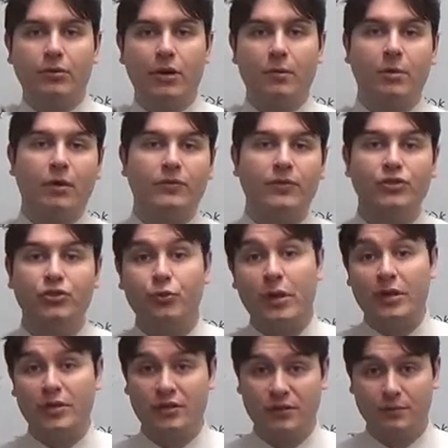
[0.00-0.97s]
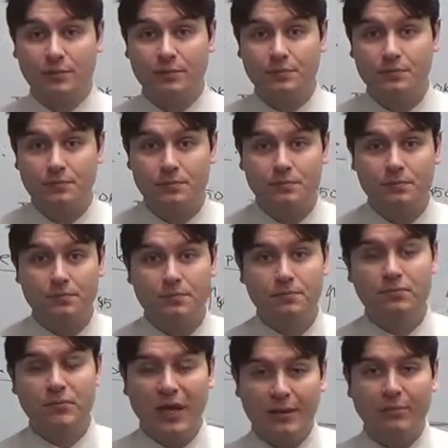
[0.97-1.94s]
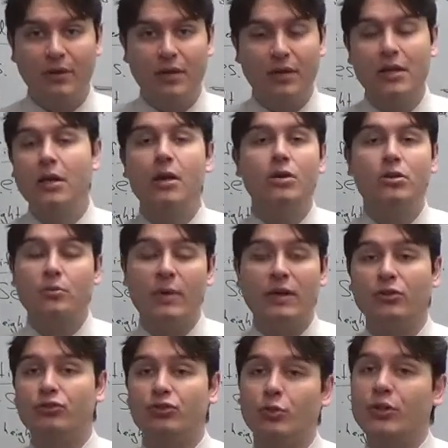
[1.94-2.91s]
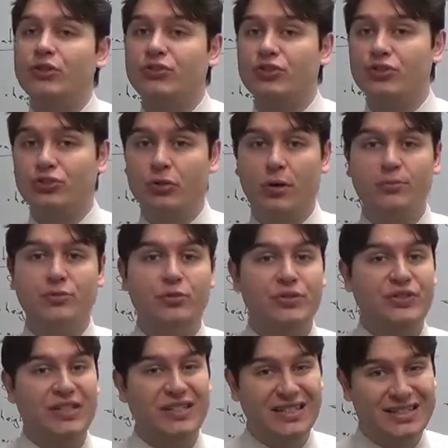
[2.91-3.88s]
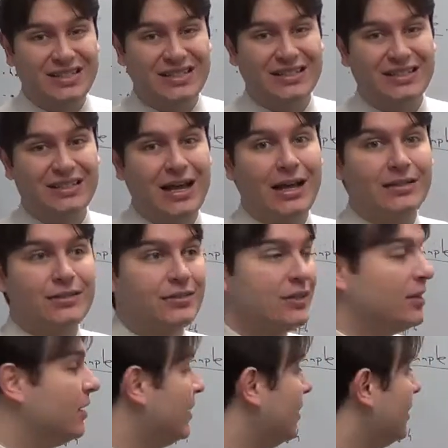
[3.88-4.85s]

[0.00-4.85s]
grab off the street. Namely, you made a choice to show up to a statistics class